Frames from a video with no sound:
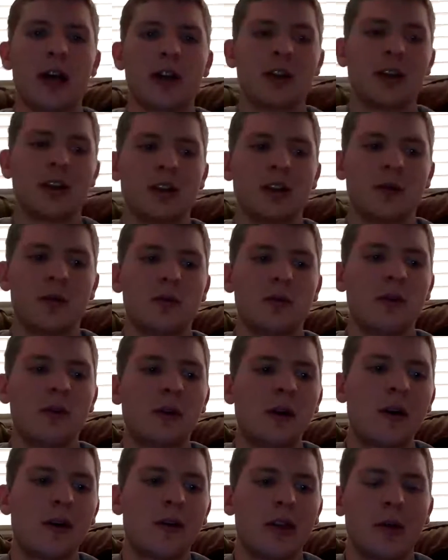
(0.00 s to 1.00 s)
reality,
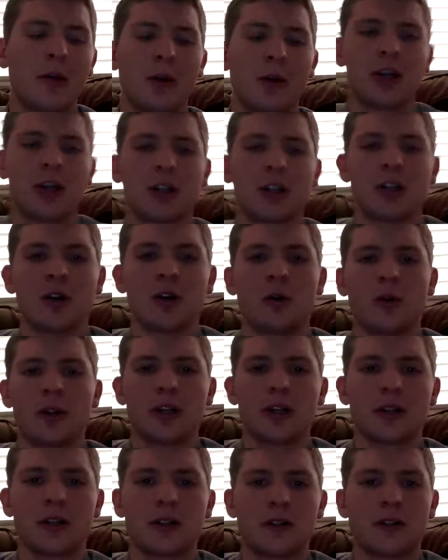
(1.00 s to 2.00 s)
they wanted to know what
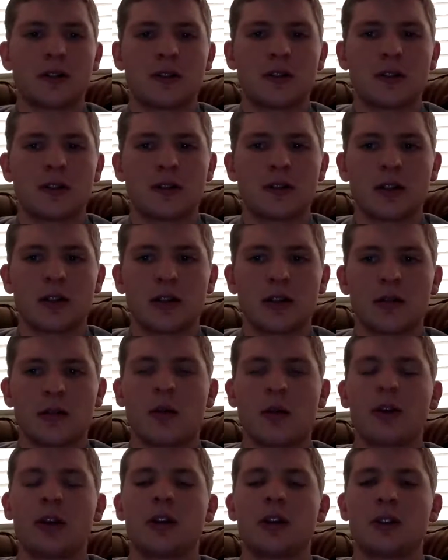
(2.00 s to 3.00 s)
we
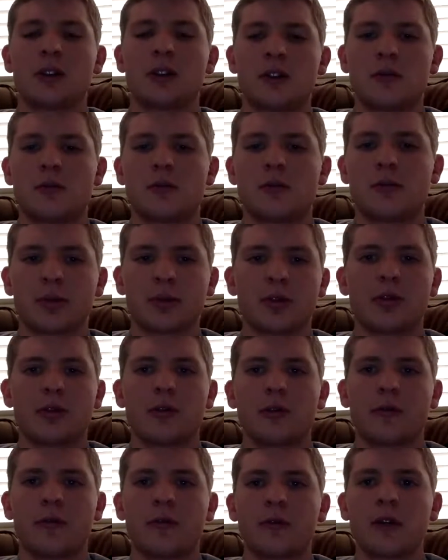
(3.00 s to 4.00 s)
could
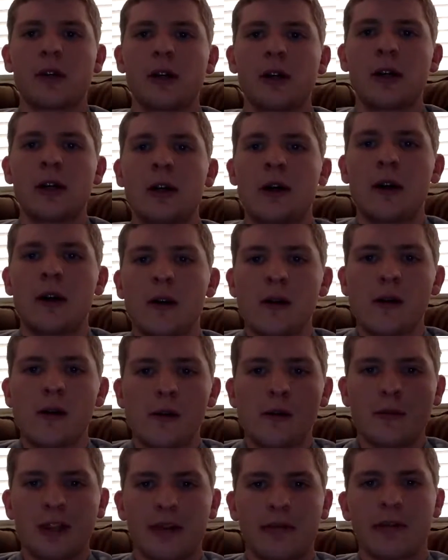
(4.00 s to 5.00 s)
prove
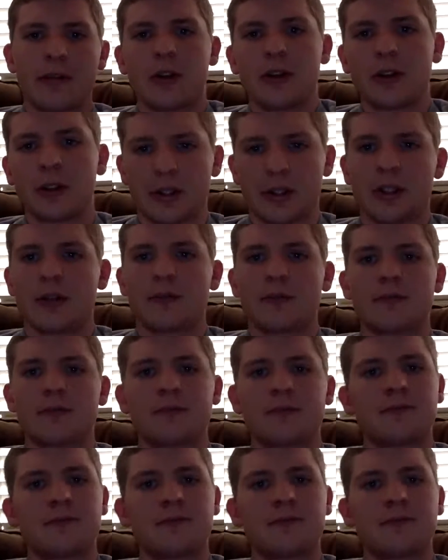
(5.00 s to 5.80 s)
definitely,